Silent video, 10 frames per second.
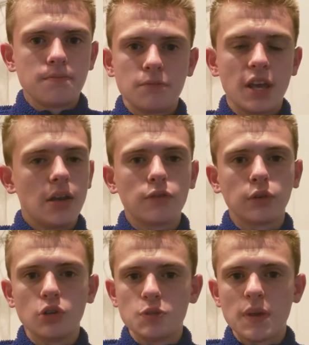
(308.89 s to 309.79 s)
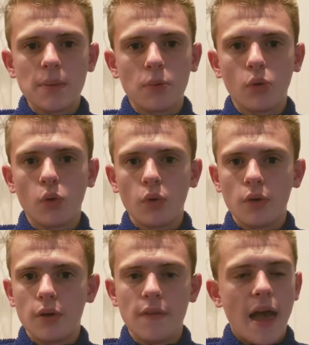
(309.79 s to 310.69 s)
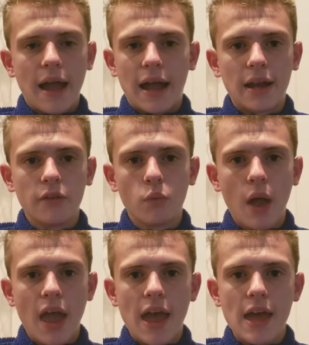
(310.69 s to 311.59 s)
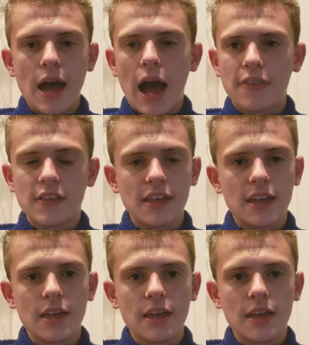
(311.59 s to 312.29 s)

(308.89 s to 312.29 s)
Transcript: to influence people in that kind of way. I think